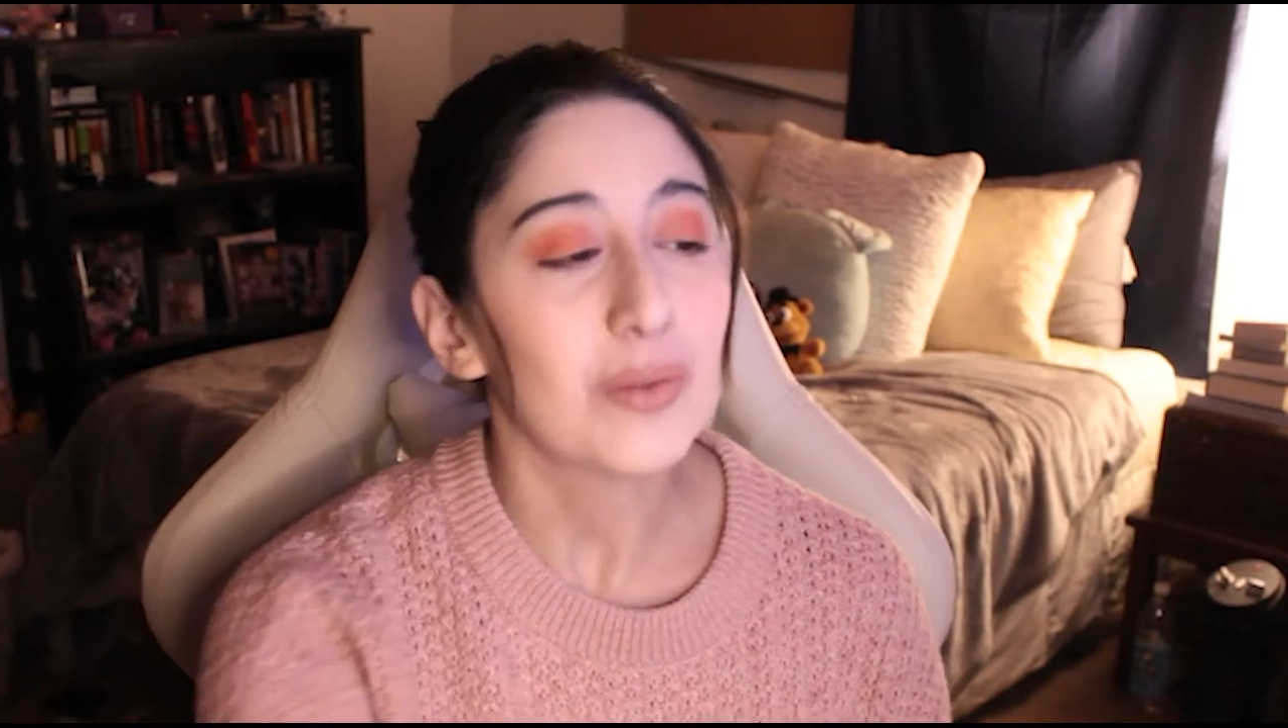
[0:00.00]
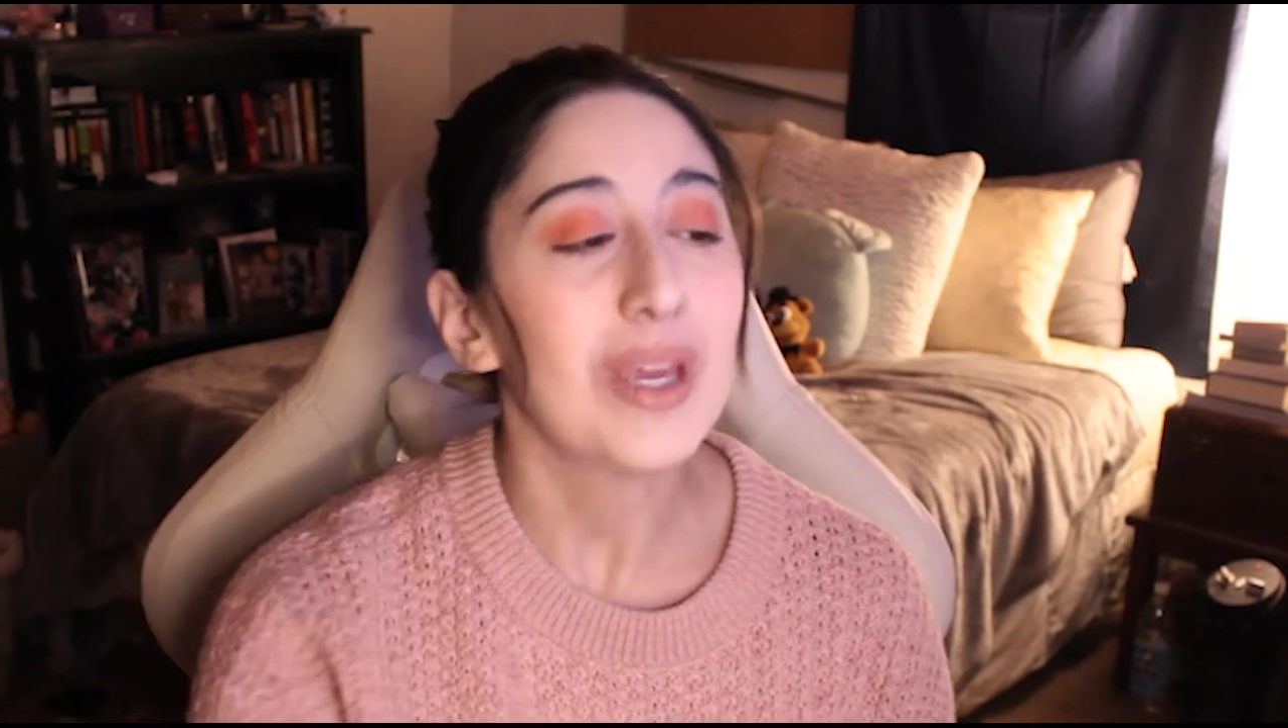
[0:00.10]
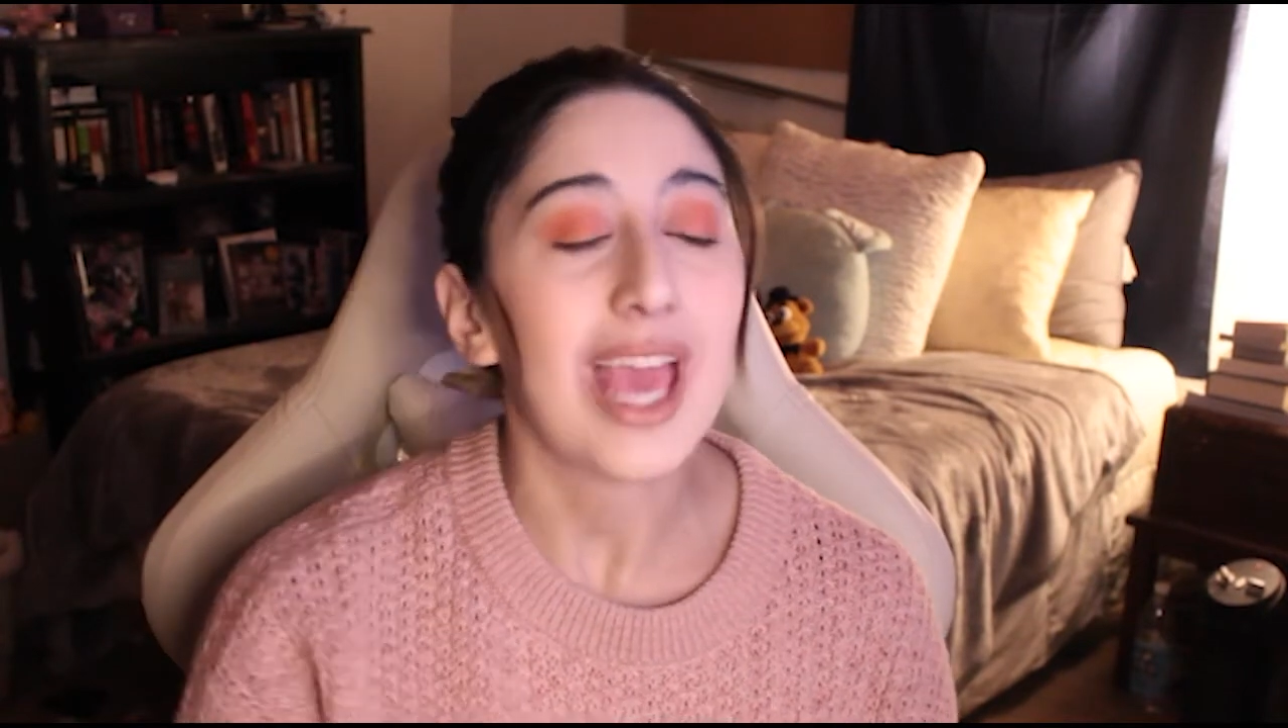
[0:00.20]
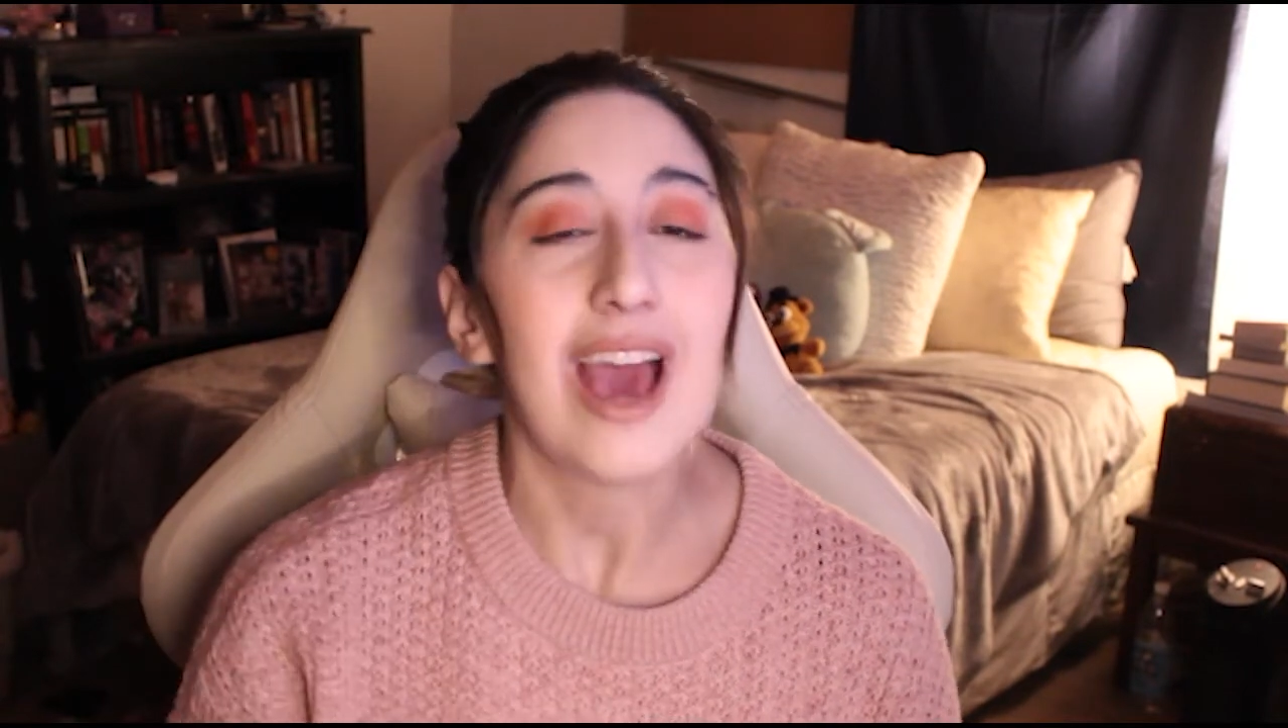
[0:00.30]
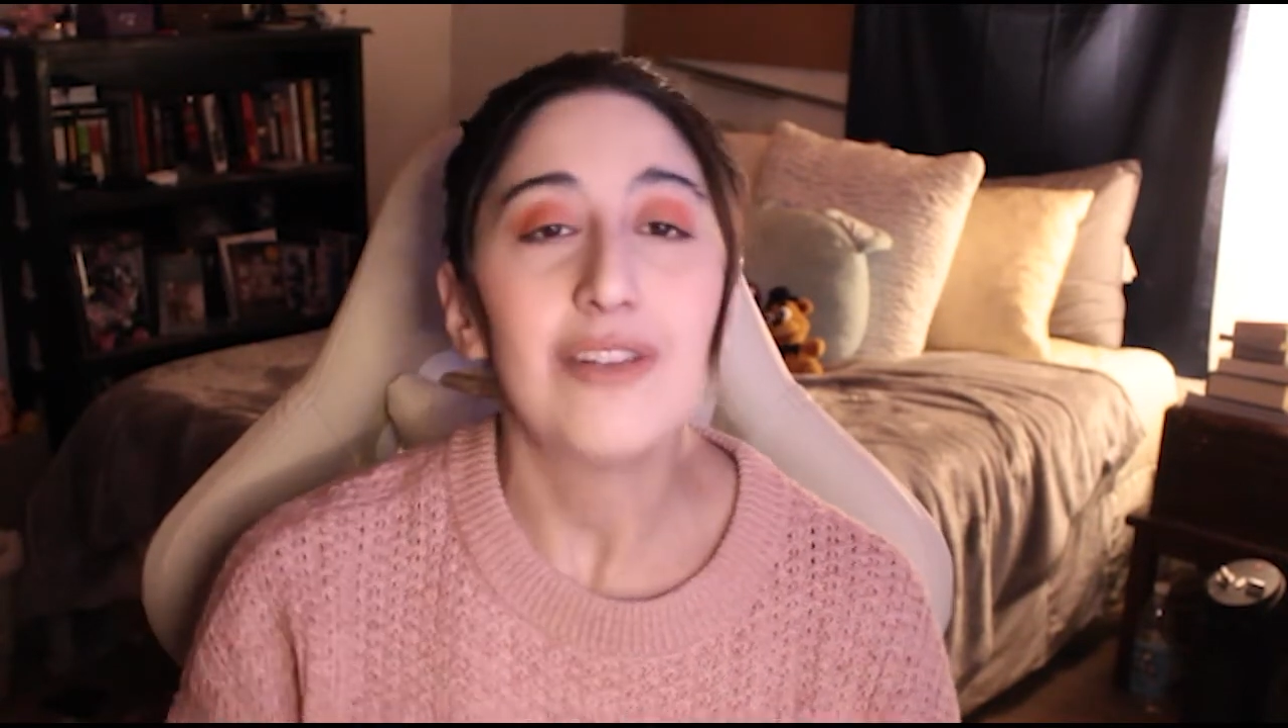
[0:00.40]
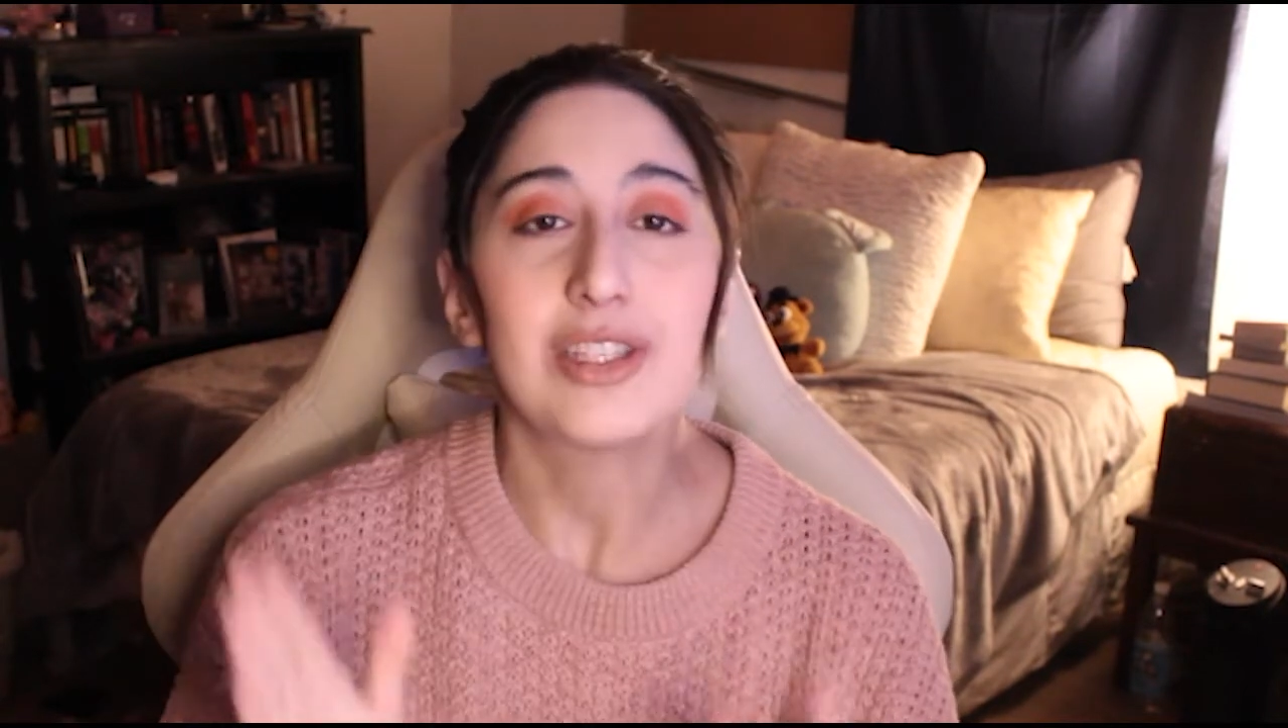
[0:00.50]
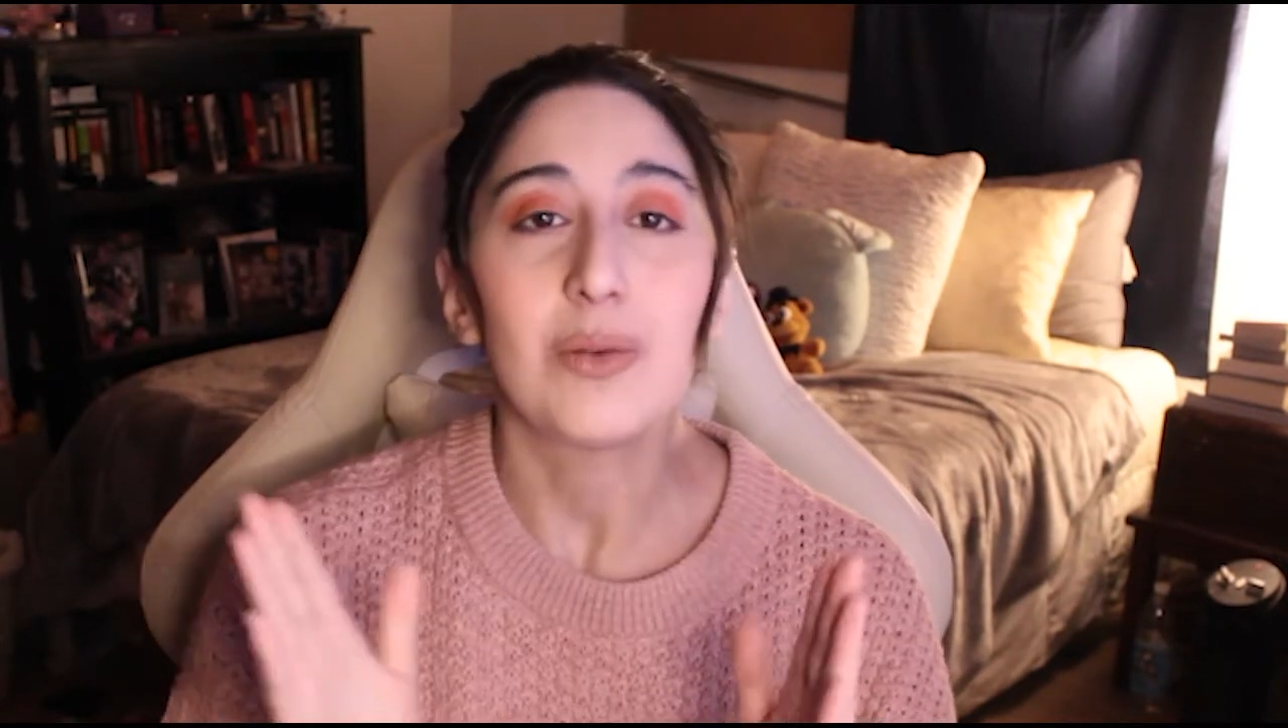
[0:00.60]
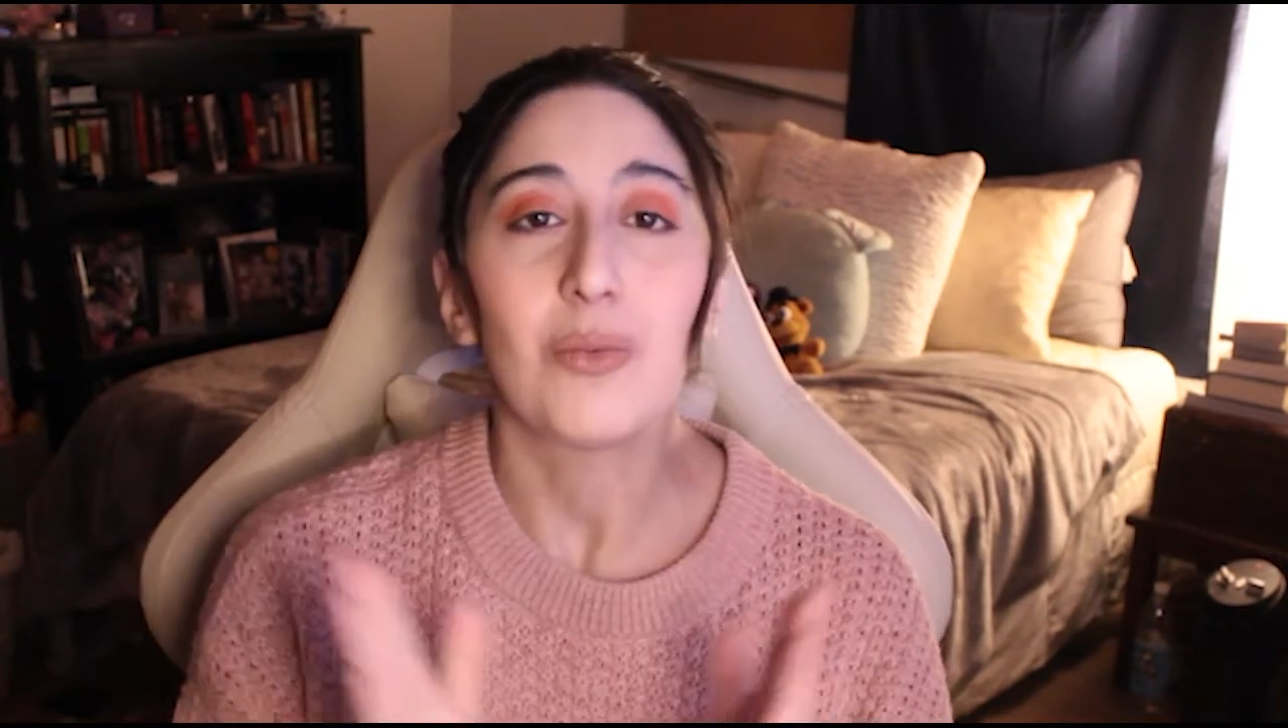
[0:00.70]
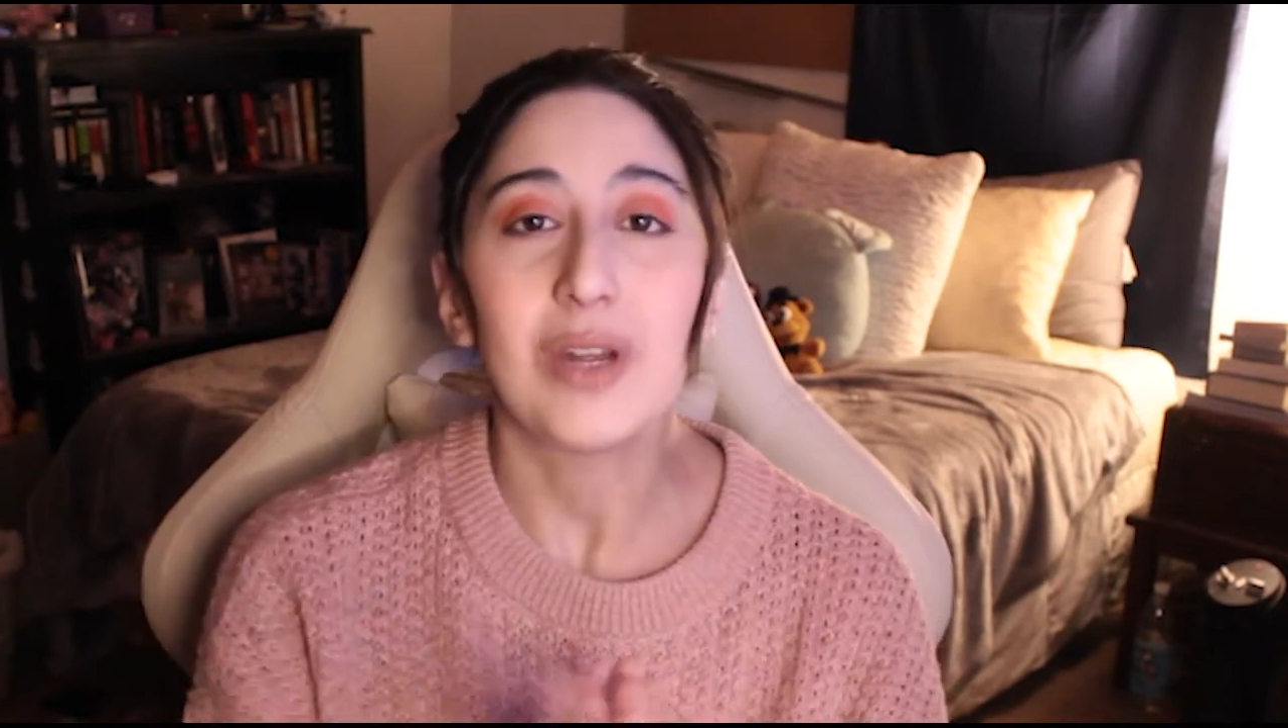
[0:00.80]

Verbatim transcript: we have some